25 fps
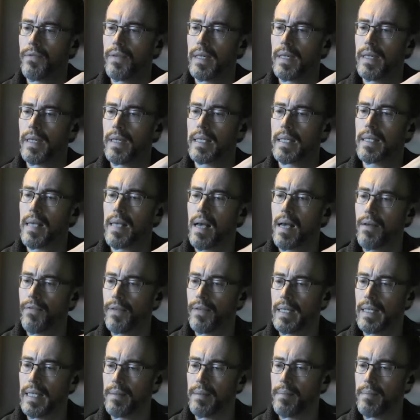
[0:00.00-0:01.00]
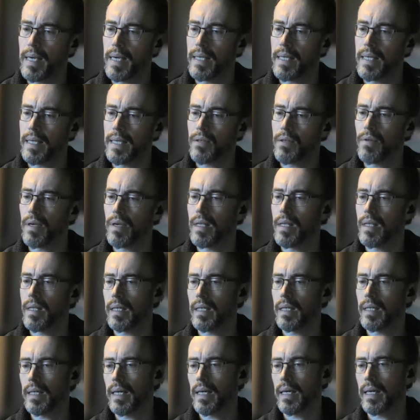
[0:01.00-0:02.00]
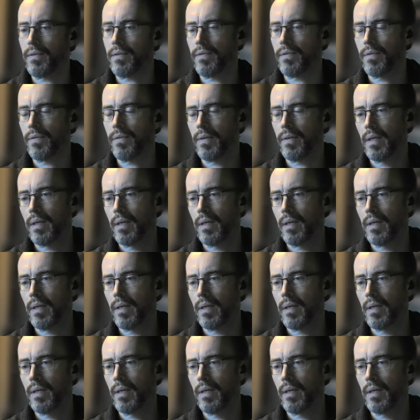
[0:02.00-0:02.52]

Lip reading: philosophically based rather than kind of,